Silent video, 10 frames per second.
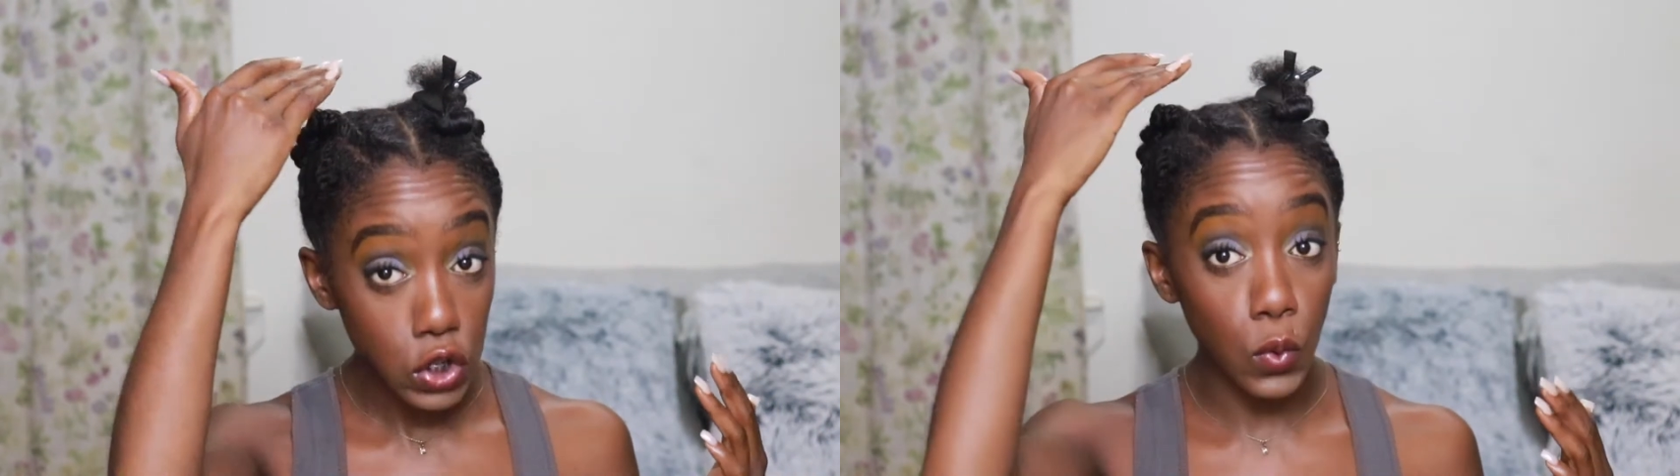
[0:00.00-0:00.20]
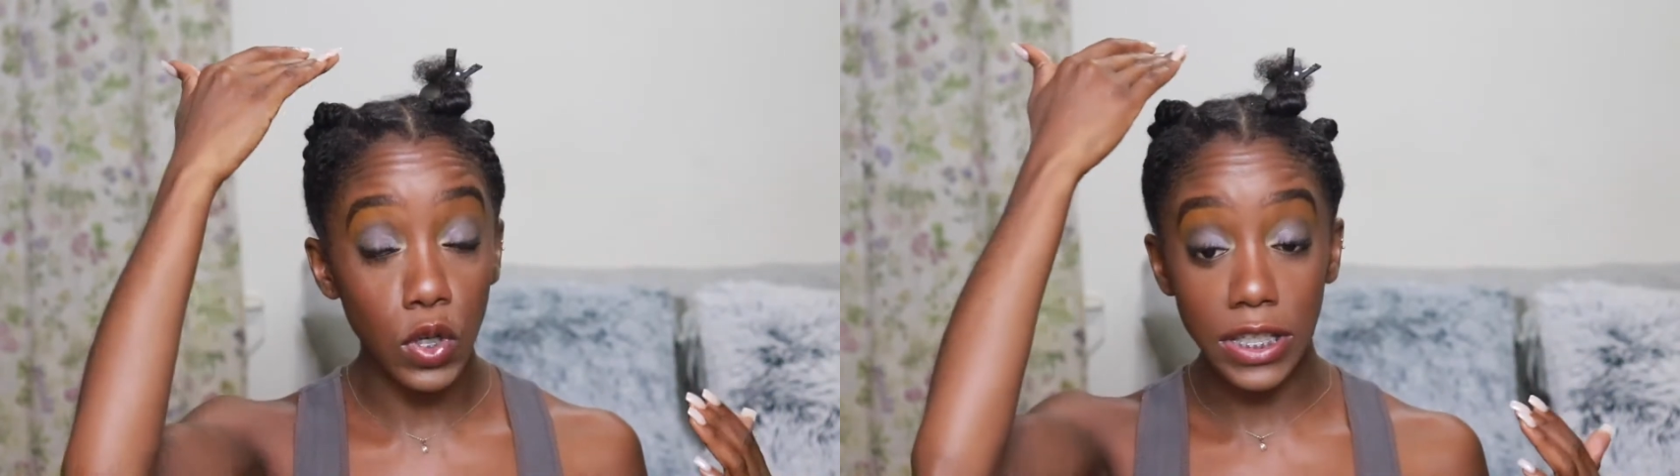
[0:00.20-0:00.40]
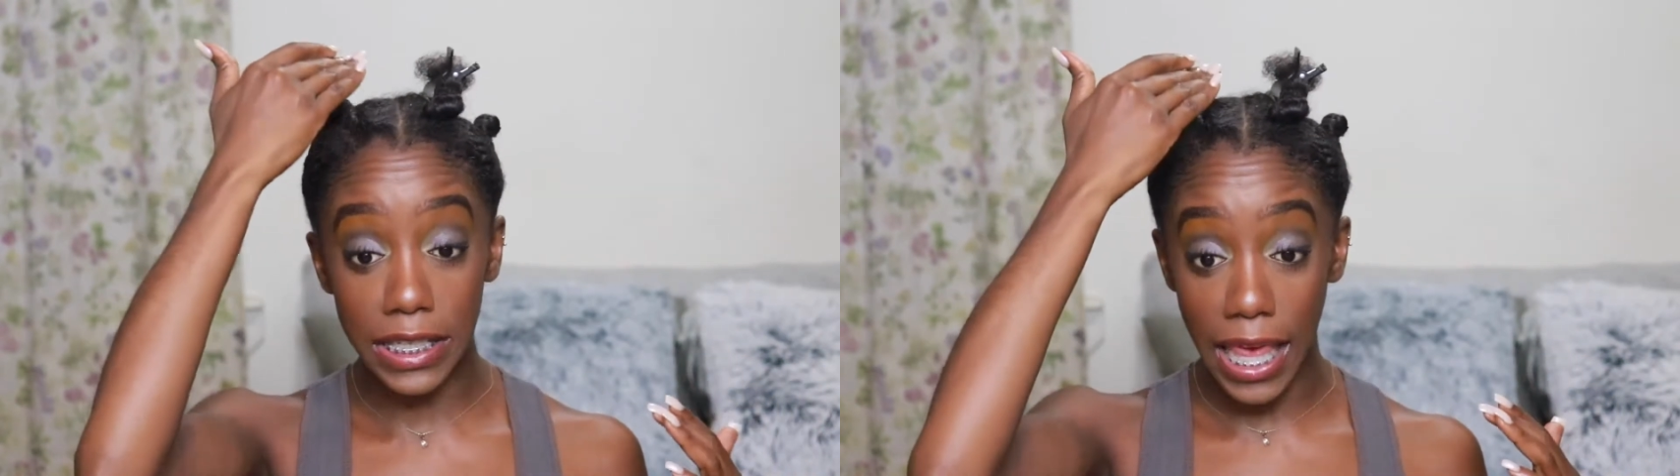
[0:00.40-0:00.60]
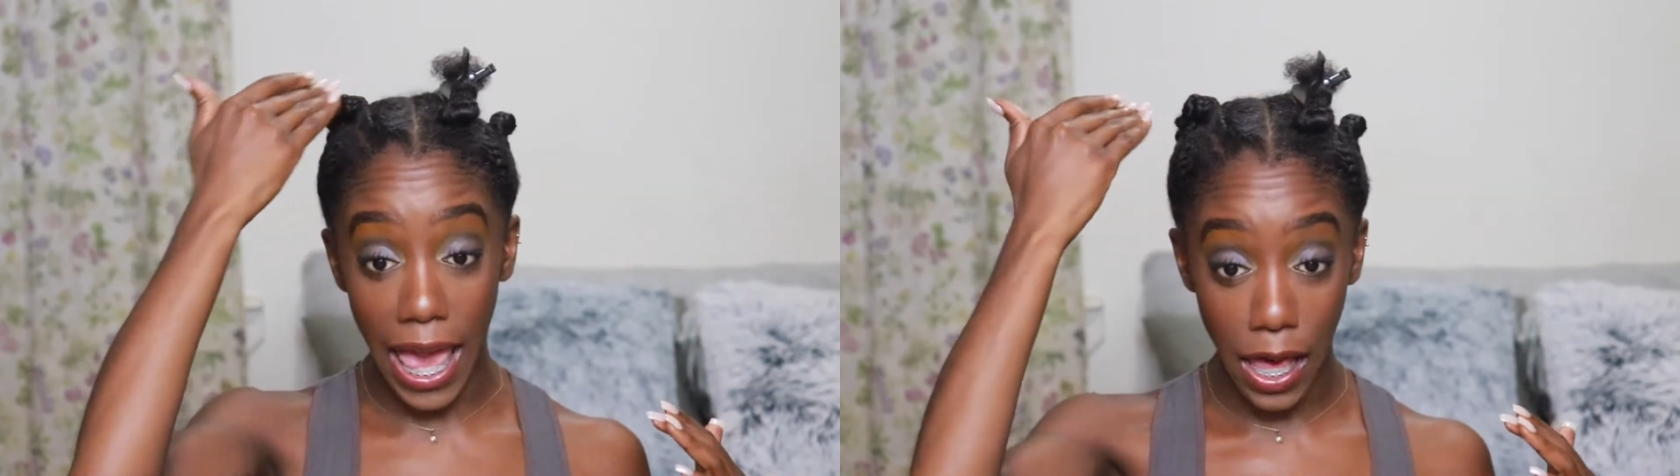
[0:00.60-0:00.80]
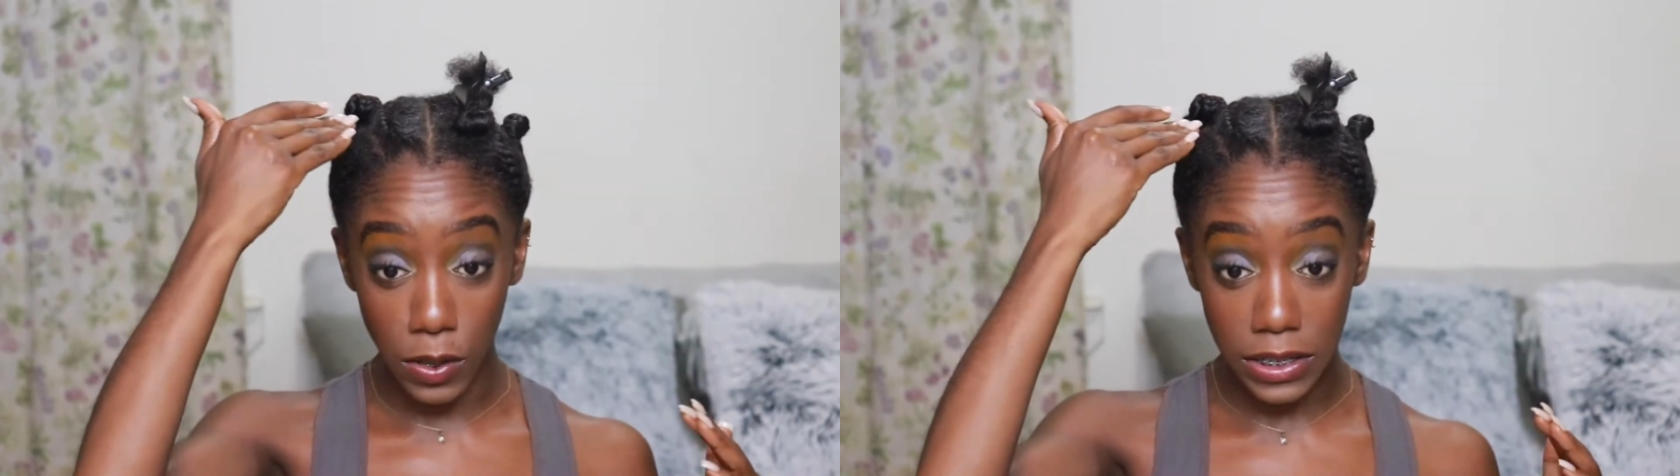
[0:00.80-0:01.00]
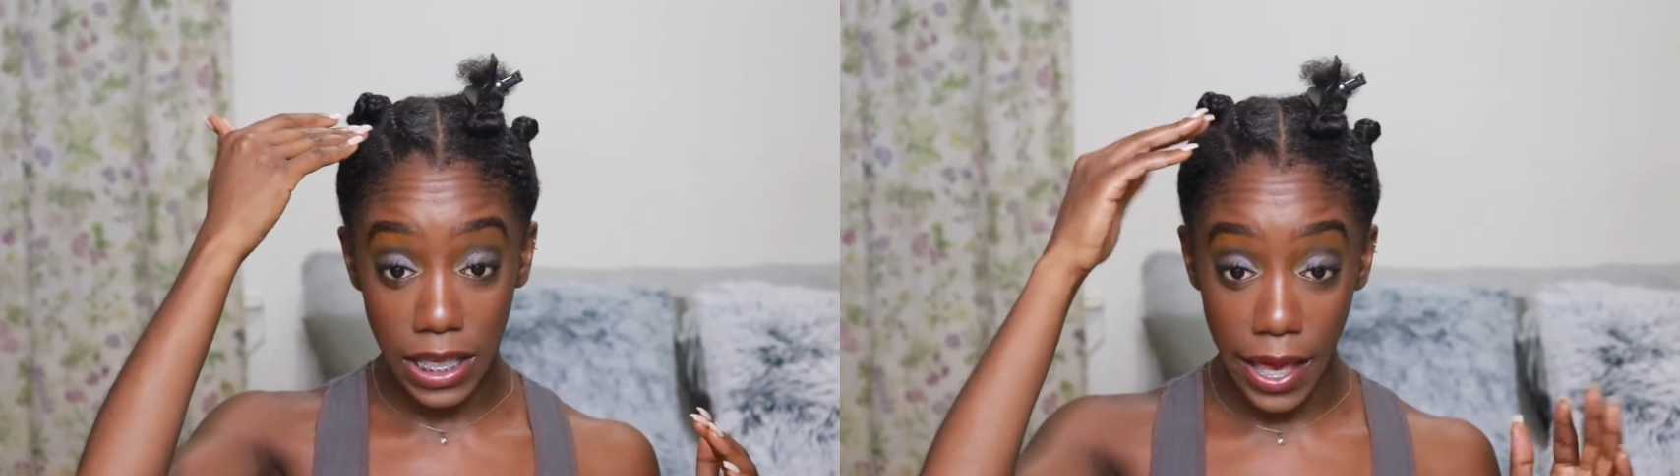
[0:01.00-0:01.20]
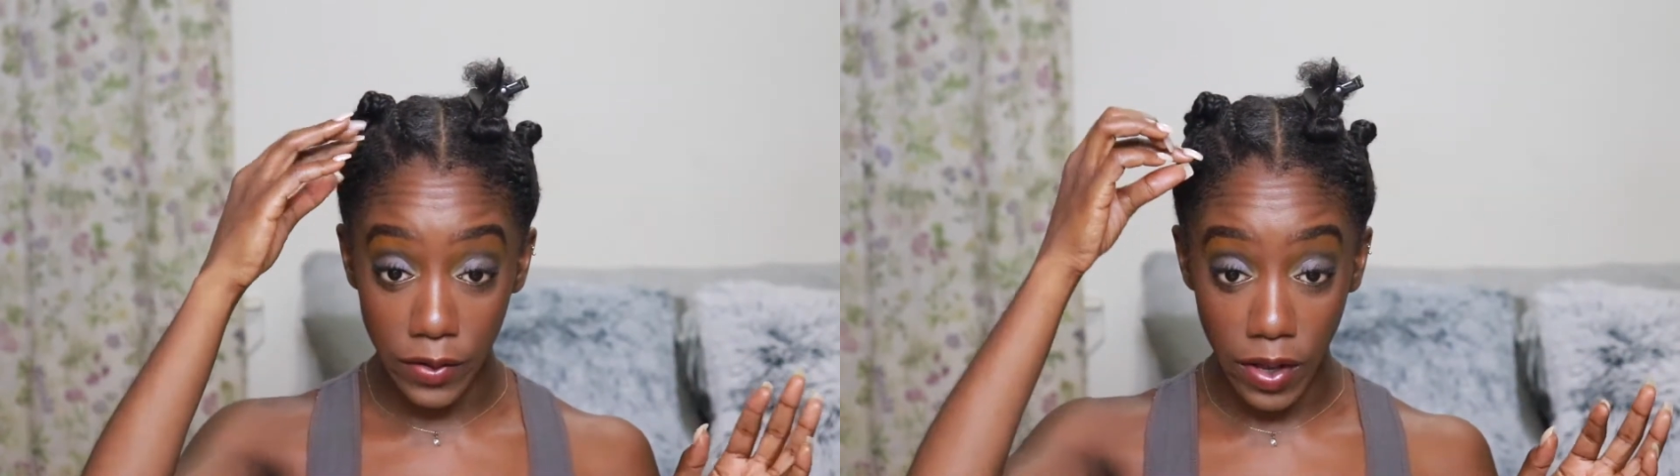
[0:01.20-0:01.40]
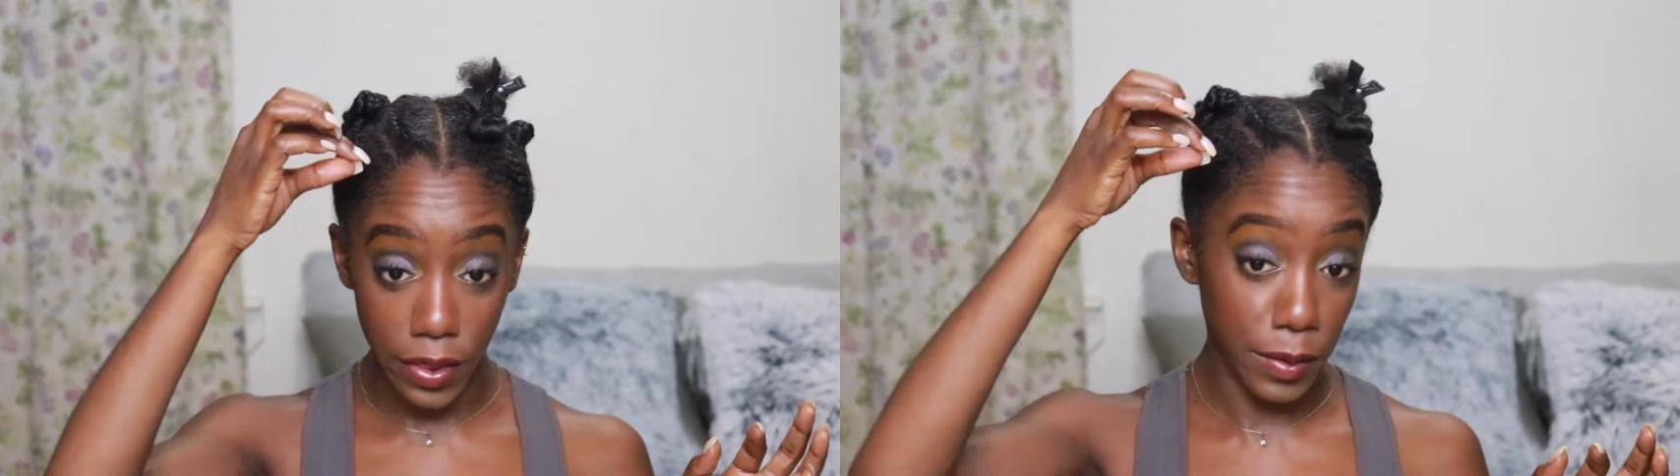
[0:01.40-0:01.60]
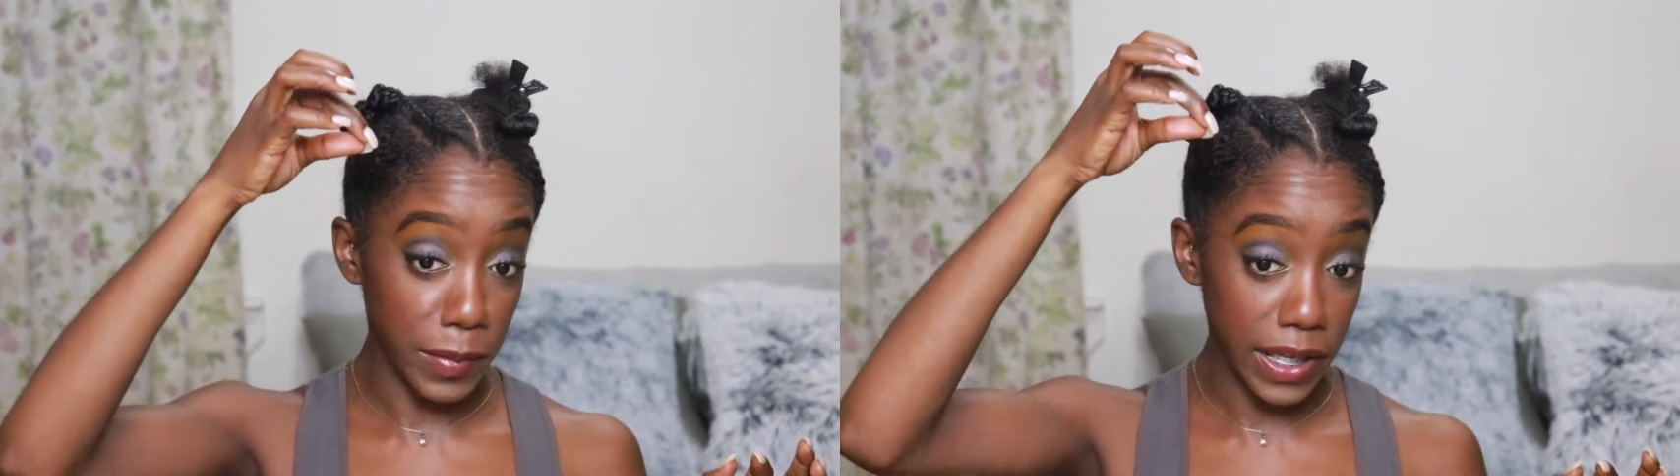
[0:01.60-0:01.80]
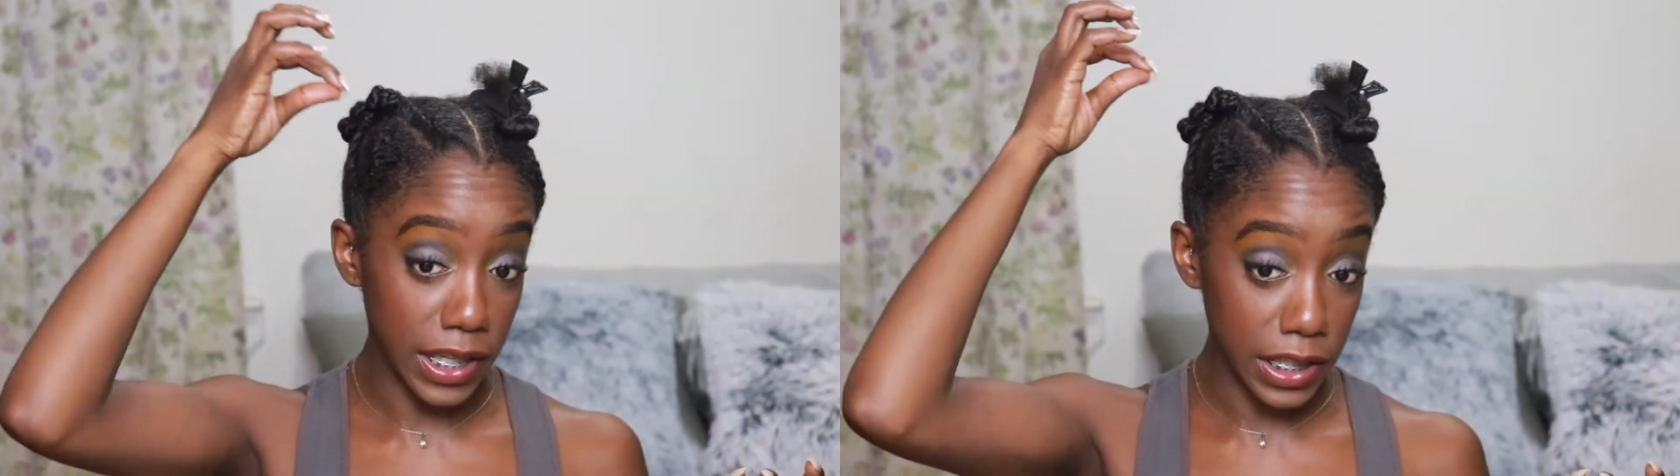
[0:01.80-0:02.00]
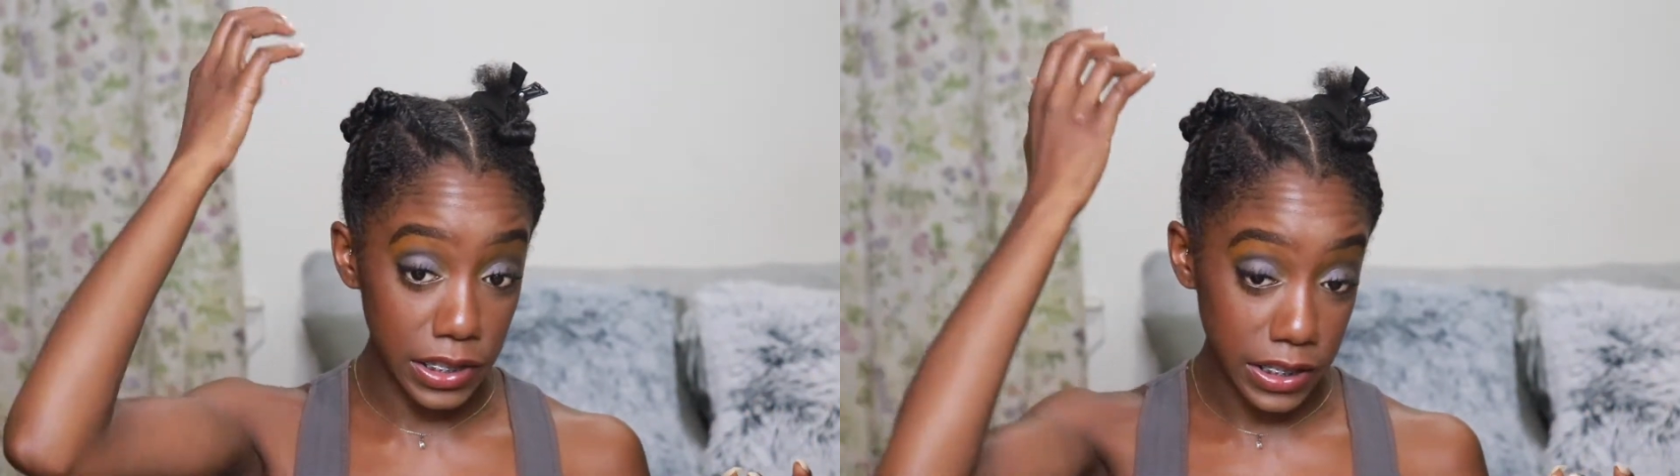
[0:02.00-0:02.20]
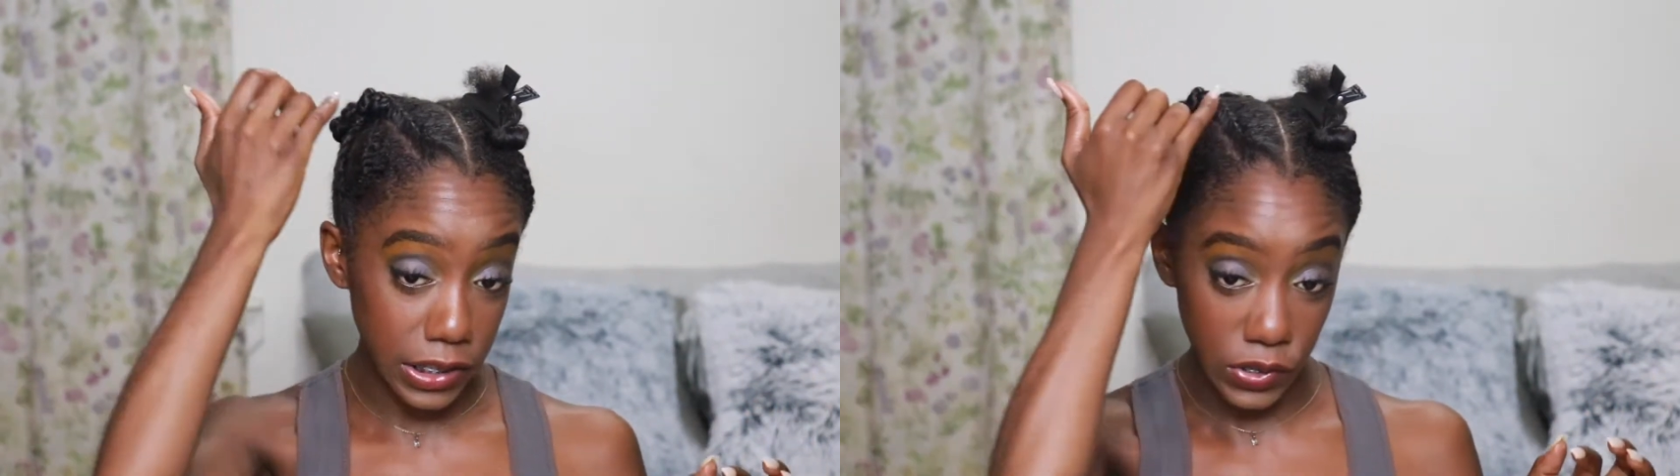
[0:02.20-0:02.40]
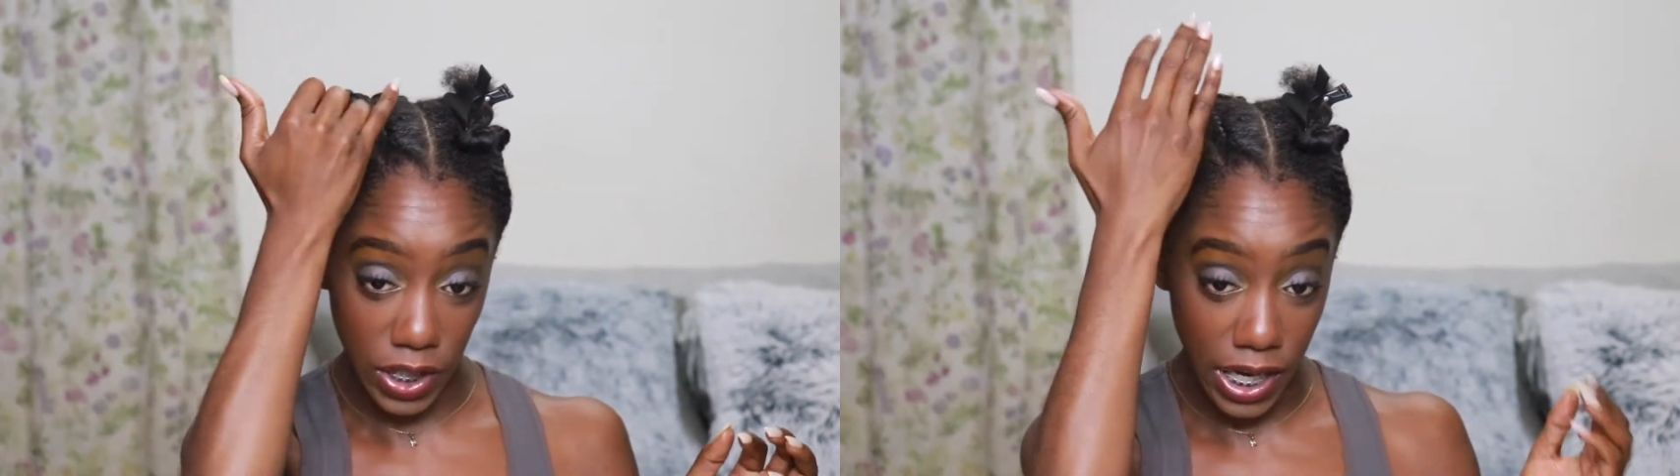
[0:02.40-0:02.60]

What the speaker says: towards the outside rather than being in the center.